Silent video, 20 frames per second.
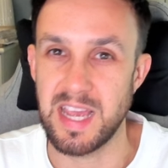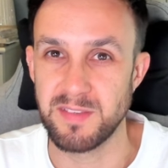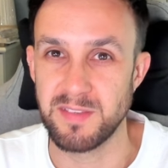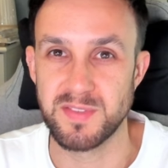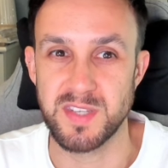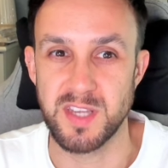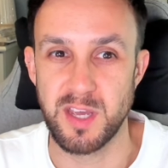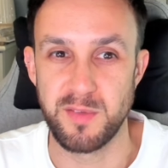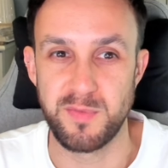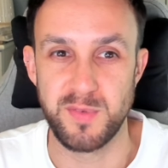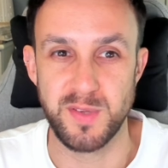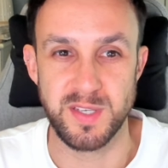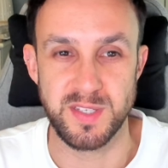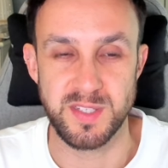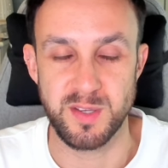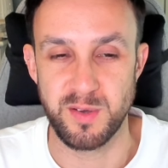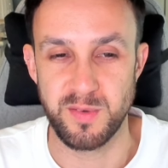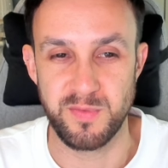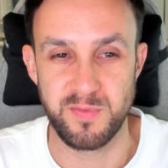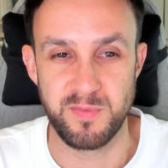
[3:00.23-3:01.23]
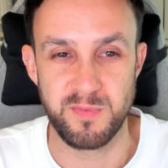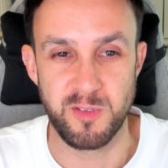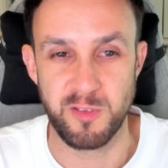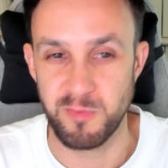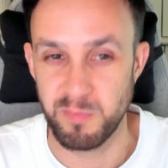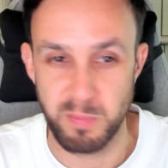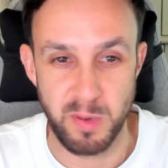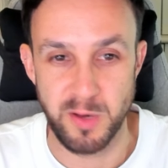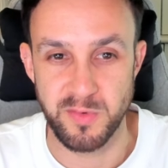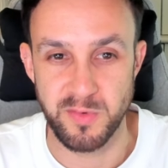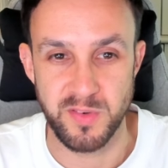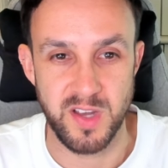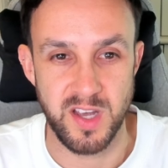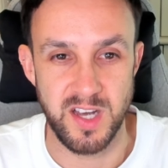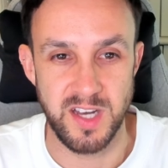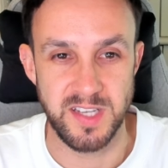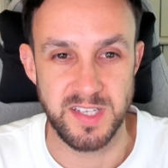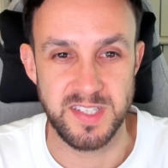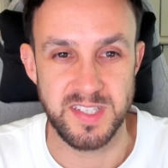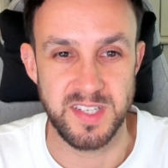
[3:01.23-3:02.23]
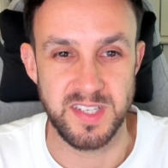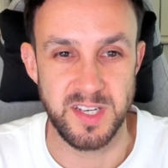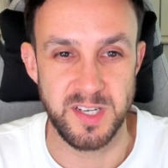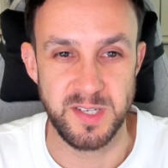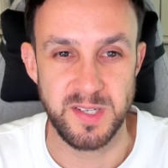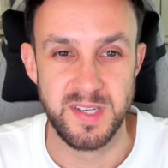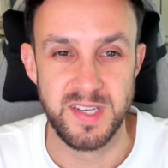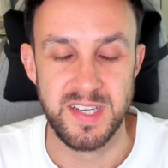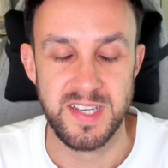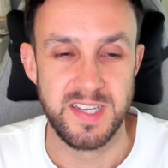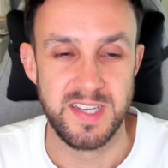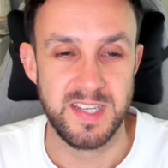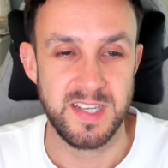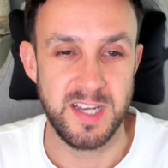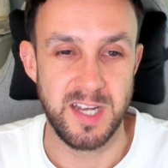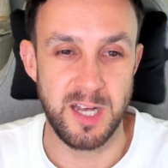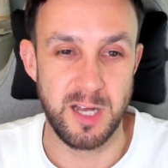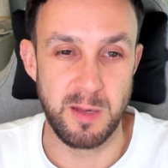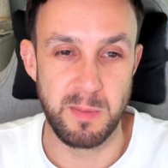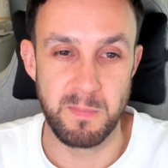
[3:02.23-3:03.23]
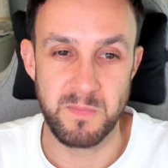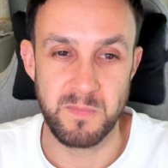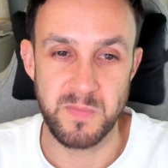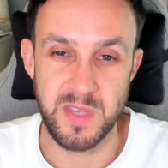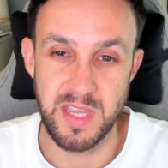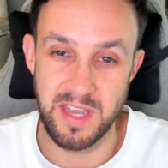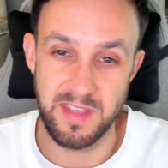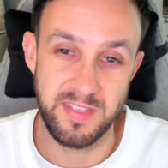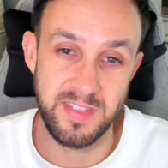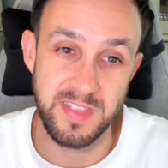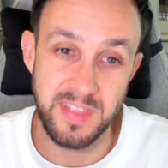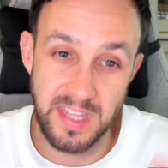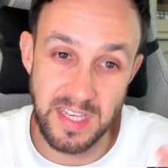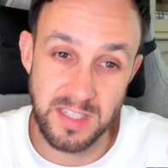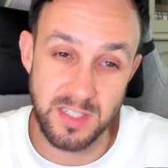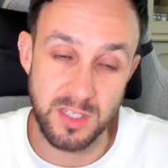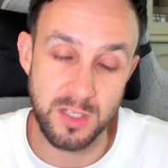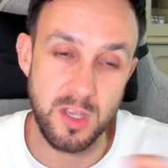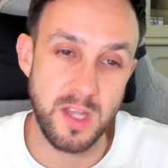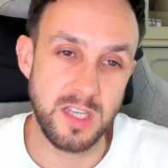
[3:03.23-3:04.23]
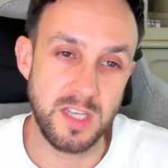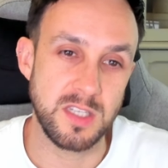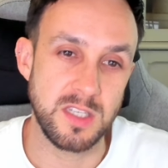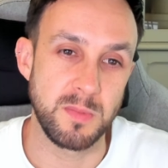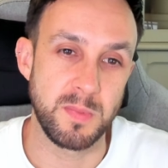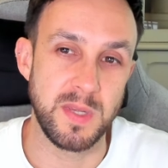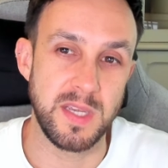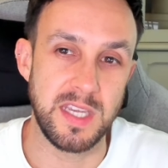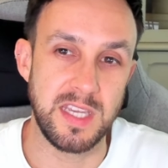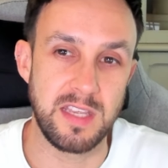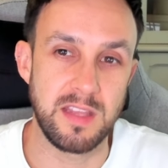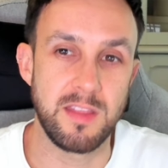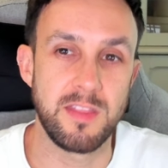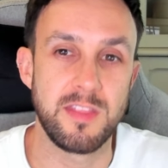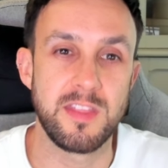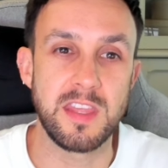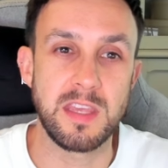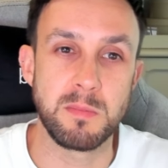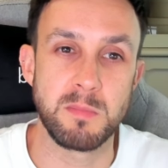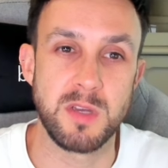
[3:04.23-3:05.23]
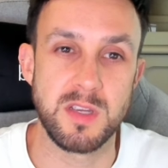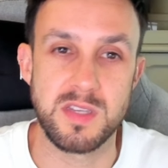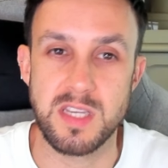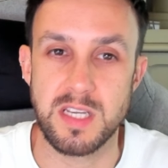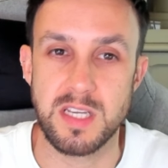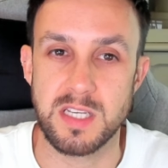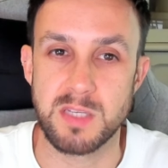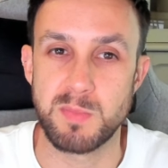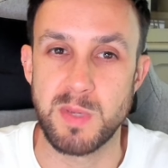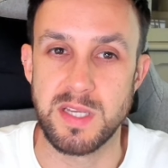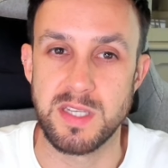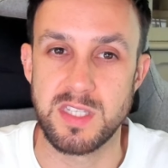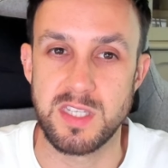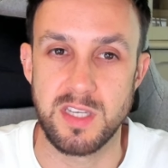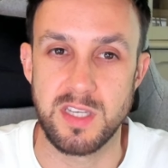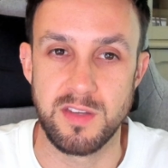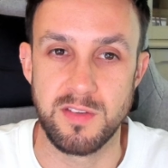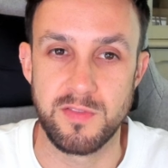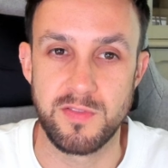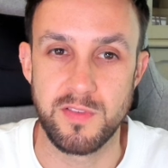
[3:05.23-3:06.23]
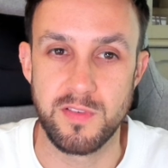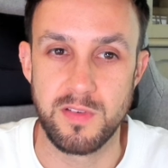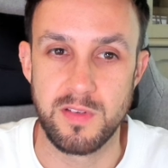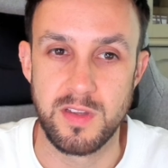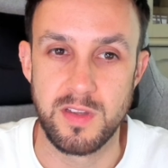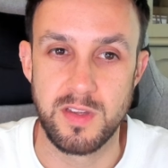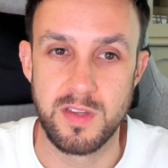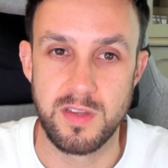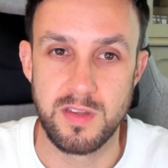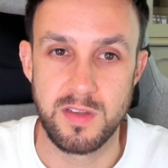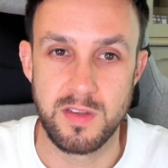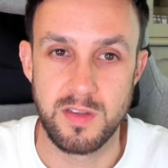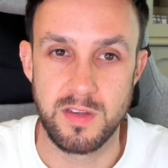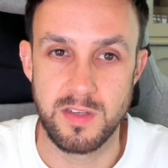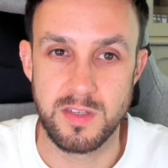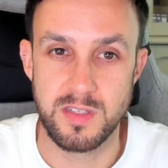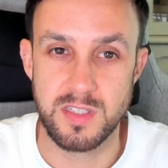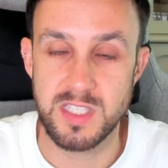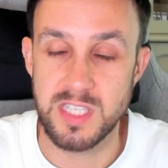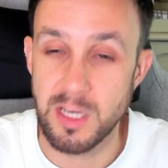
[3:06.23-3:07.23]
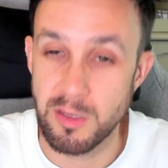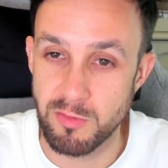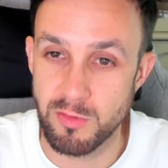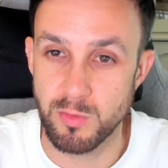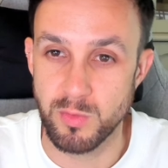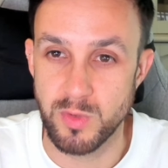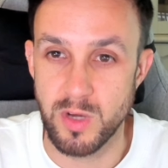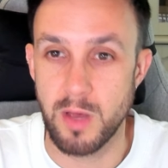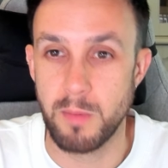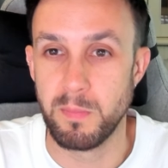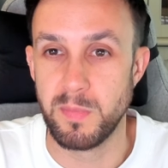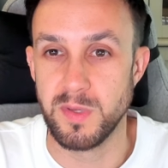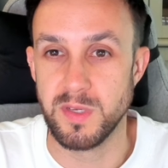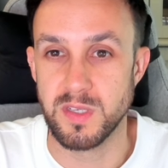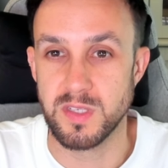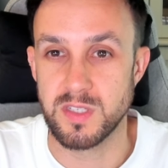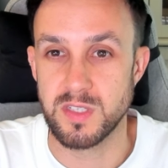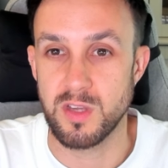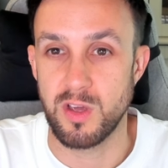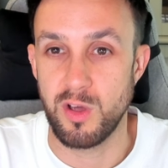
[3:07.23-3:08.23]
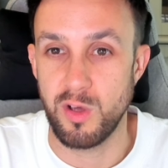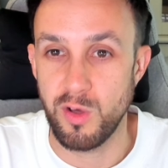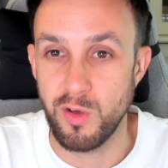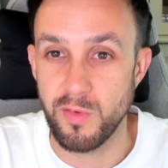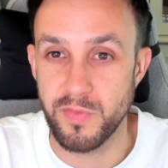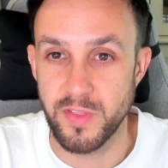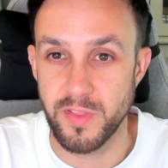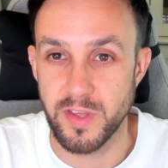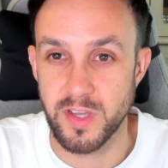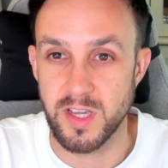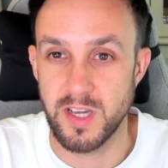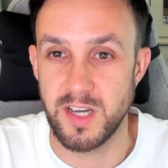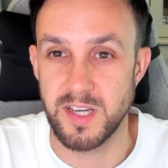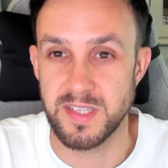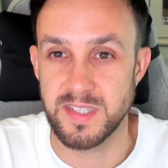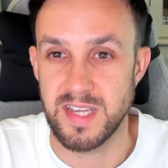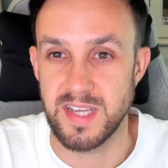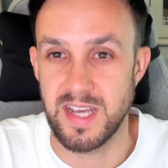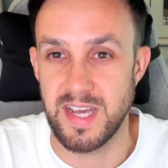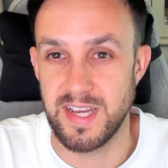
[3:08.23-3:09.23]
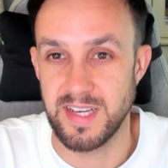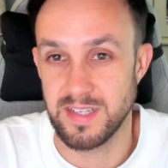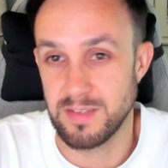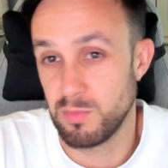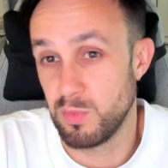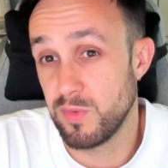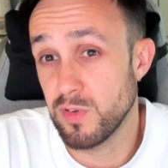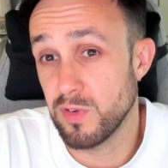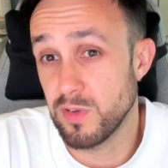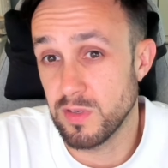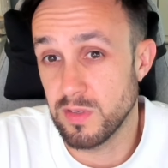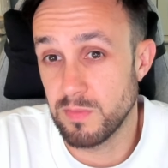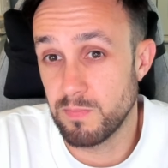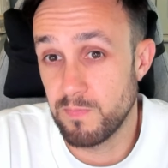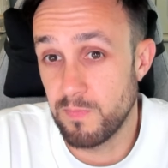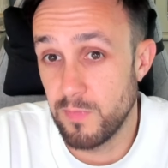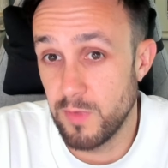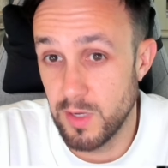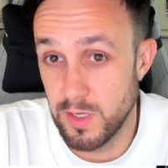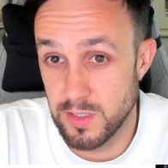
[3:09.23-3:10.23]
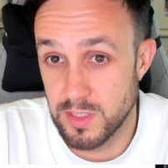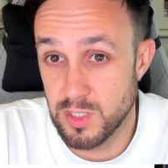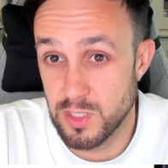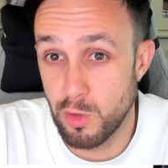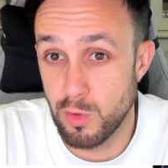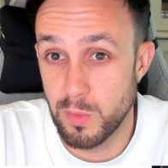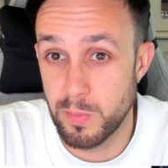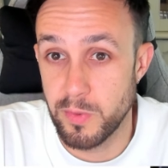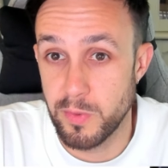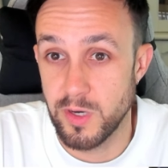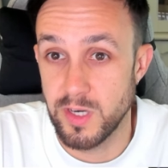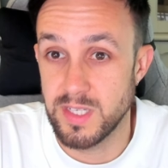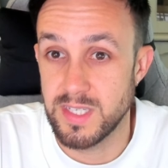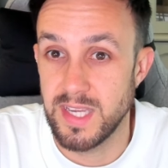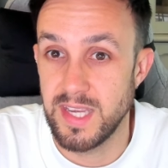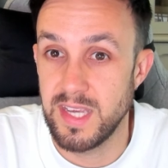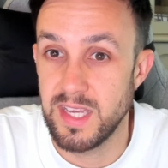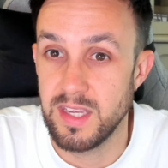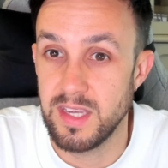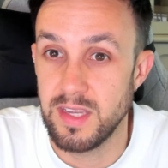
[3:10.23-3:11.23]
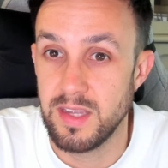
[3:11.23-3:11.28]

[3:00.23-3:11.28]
surfaced of both cards. So yeah, these are going to be the most expensive serial numbers of the cards, and we've got a sold price here